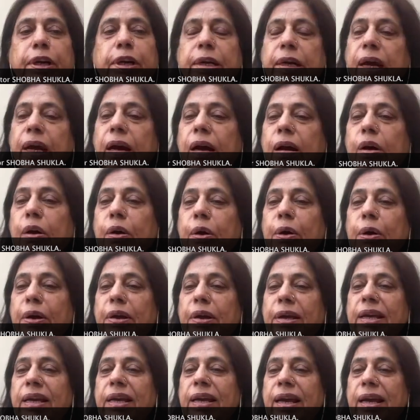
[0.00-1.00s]
now
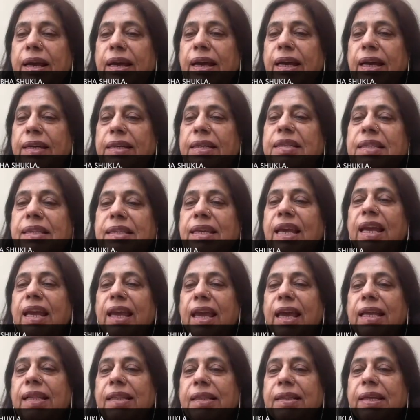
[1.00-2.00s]
and stay
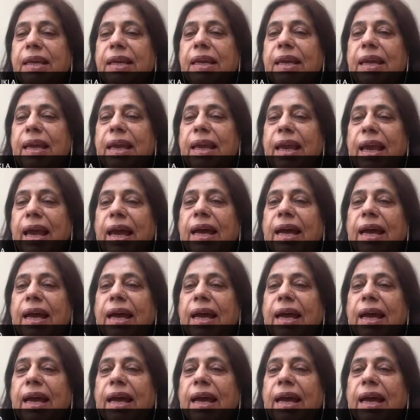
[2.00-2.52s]
healthy